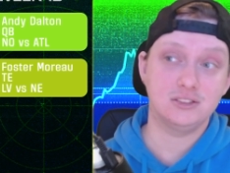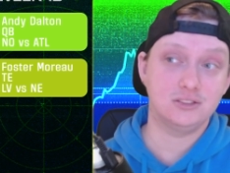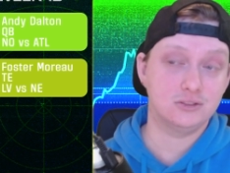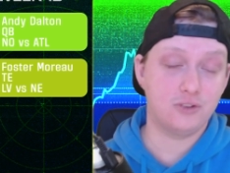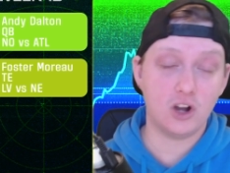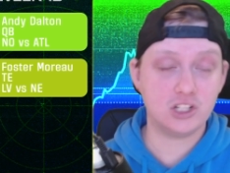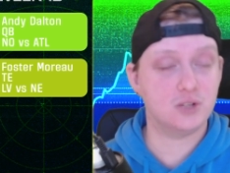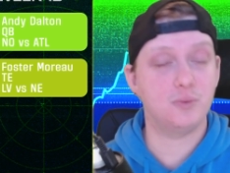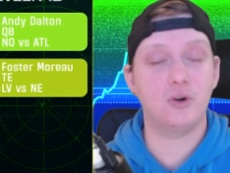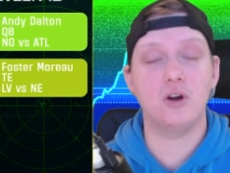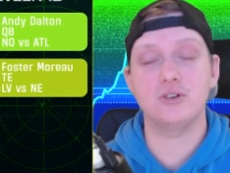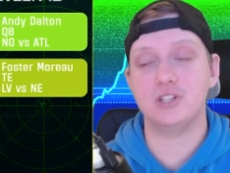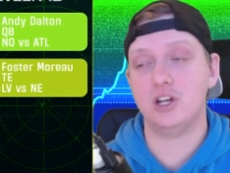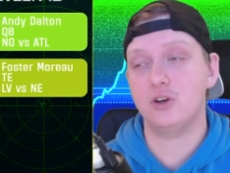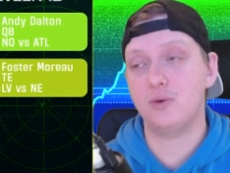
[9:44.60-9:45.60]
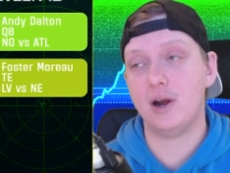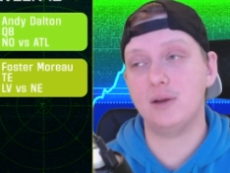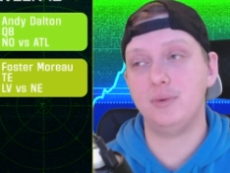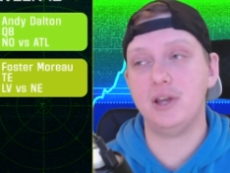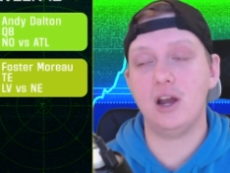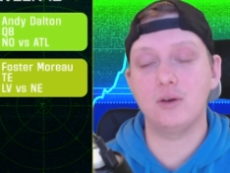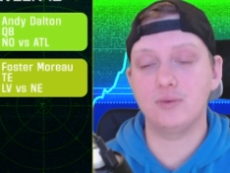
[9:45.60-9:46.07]
Foster Moreau is
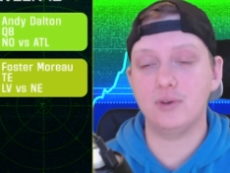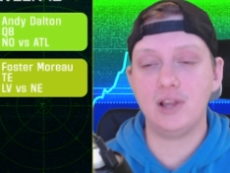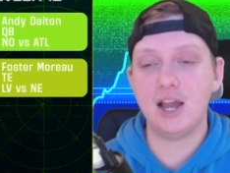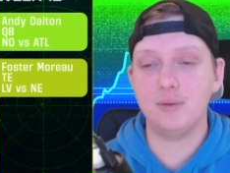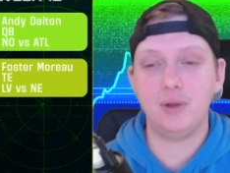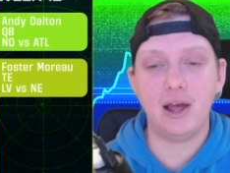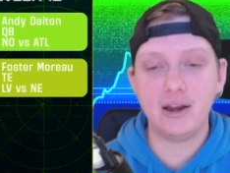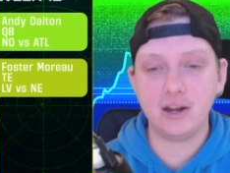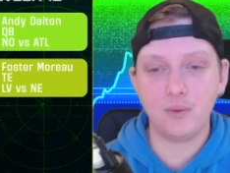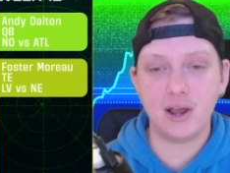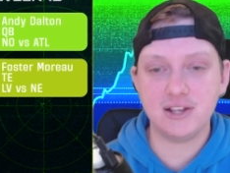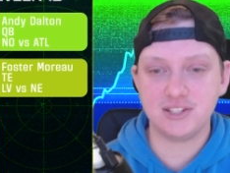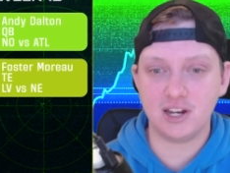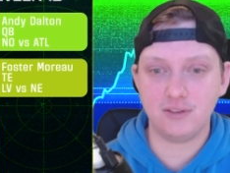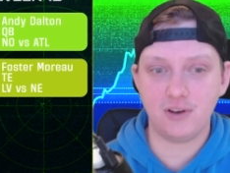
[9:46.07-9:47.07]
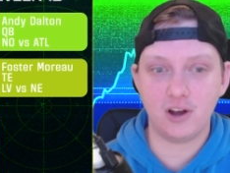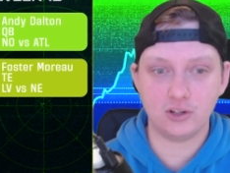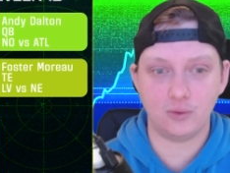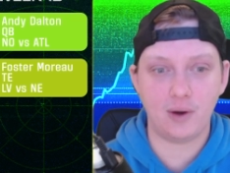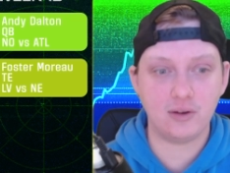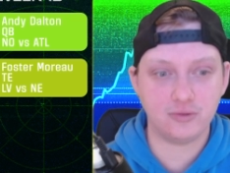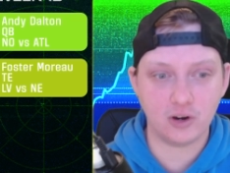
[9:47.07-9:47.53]
incredibly unreliable anyways, and if Hunter
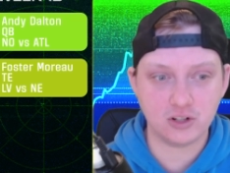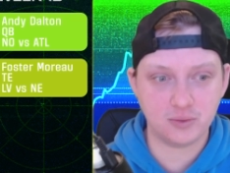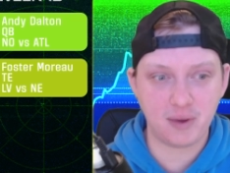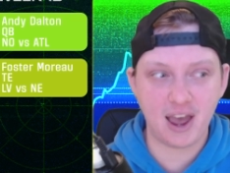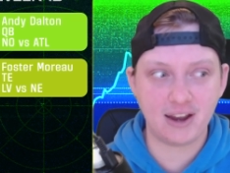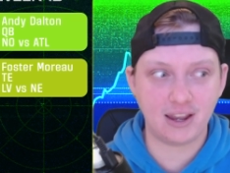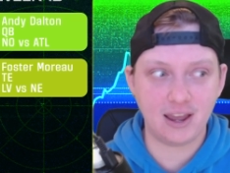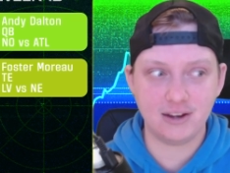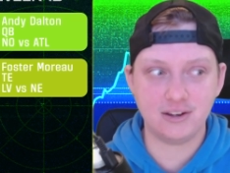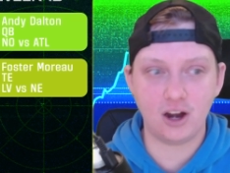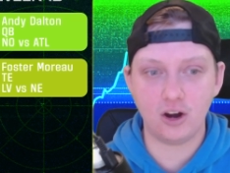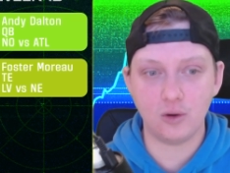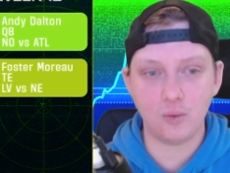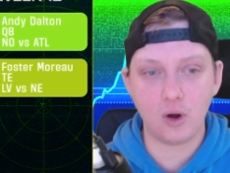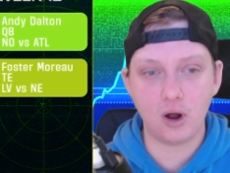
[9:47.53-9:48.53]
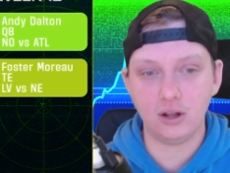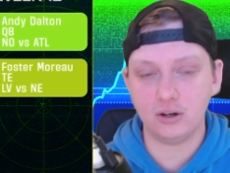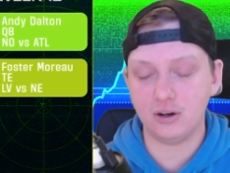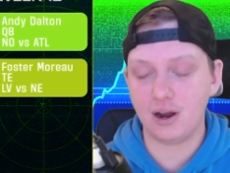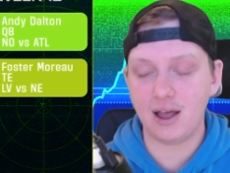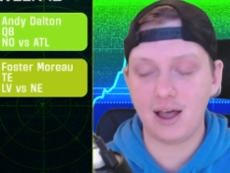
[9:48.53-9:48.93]
Renfrow's back and Darren Waller,